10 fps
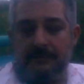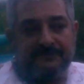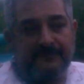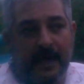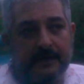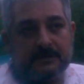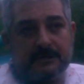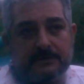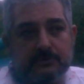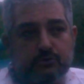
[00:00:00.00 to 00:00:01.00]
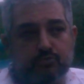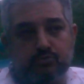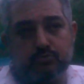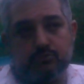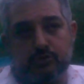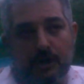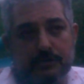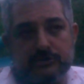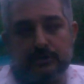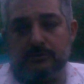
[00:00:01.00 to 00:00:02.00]
fact that
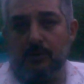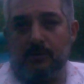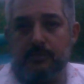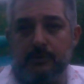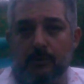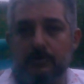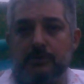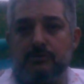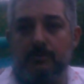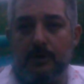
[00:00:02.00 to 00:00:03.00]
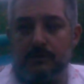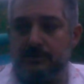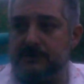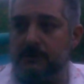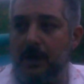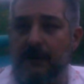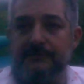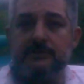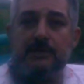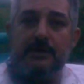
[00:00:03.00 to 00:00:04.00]
China said, no, we don't need democracy. We have
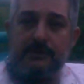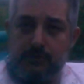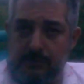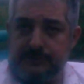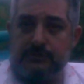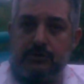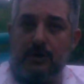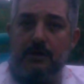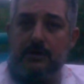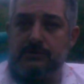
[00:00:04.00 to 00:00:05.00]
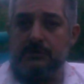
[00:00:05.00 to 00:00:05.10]
intellectuals in charge.